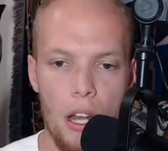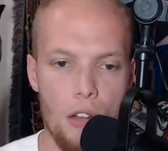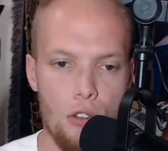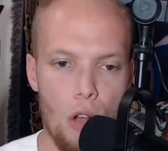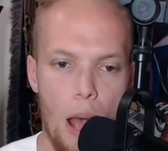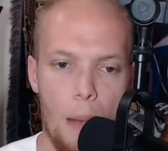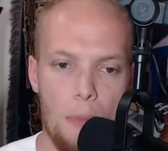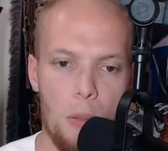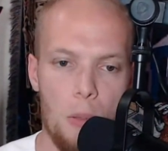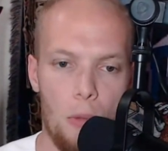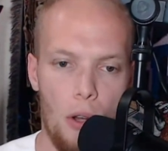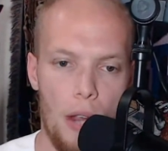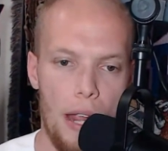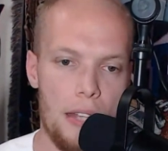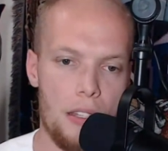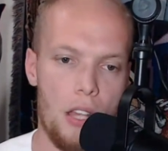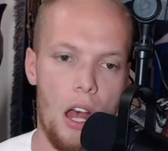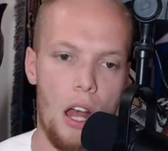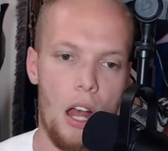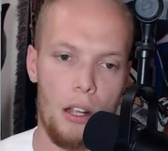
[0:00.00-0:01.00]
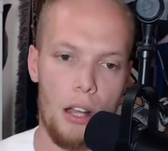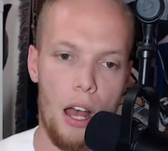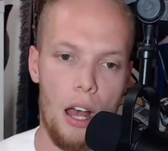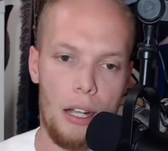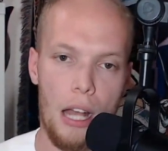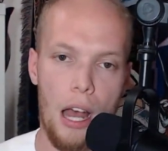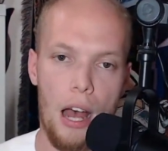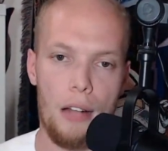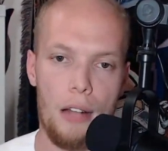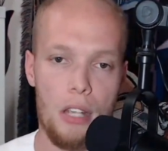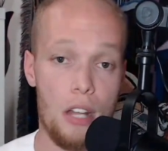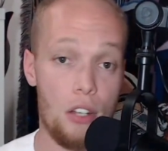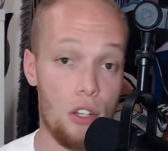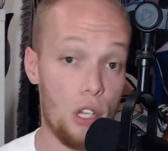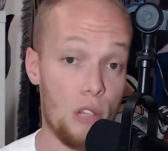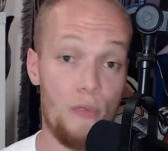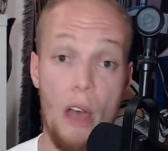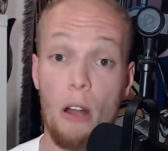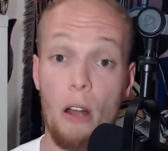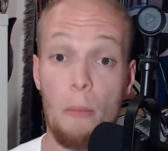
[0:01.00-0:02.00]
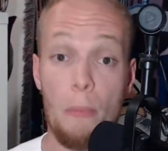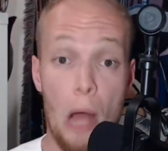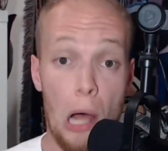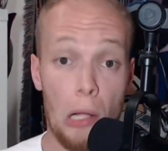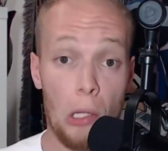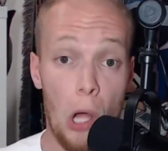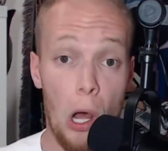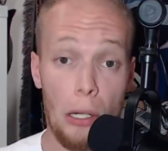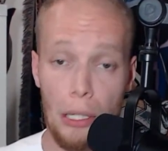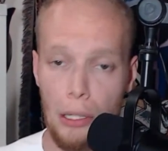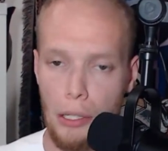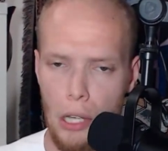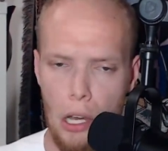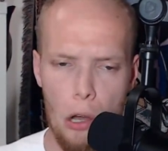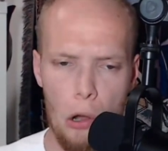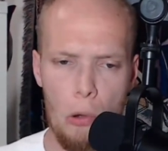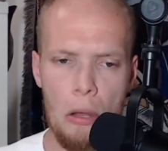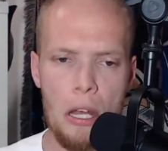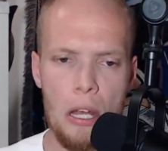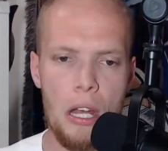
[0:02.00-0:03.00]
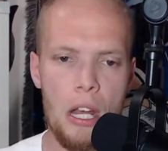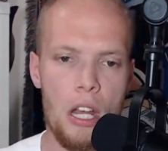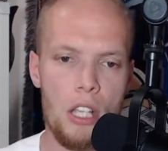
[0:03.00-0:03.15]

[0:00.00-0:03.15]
Dropped some great content. Just found him not long ago.